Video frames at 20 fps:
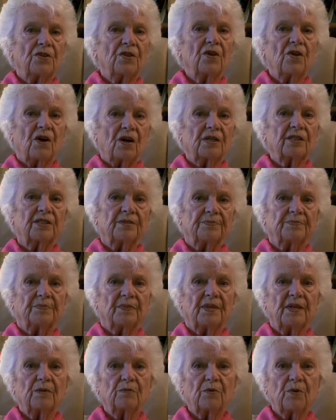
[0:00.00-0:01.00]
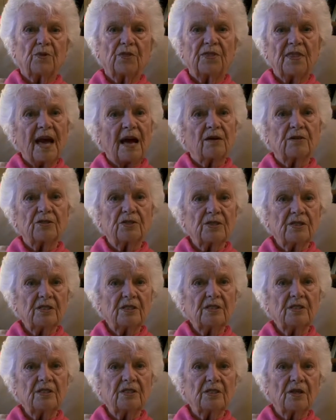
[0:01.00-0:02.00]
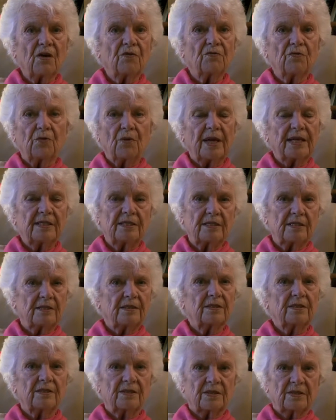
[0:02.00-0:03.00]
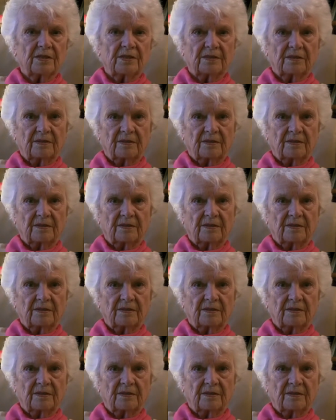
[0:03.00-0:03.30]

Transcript: thought there were thousands of races.